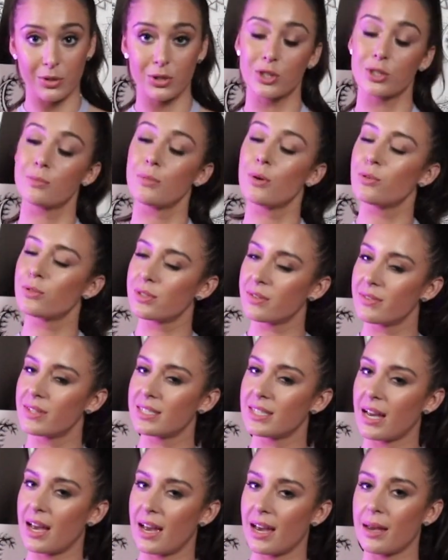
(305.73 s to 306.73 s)
which is most of the
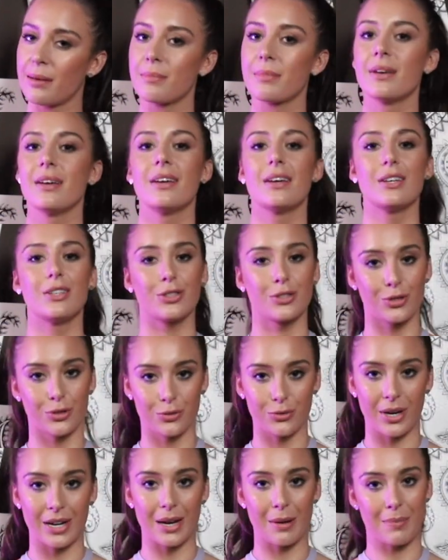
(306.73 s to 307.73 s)
time
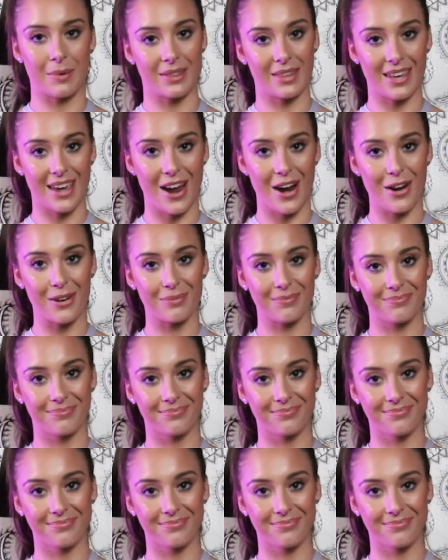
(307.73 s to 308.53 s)
straight up in the air.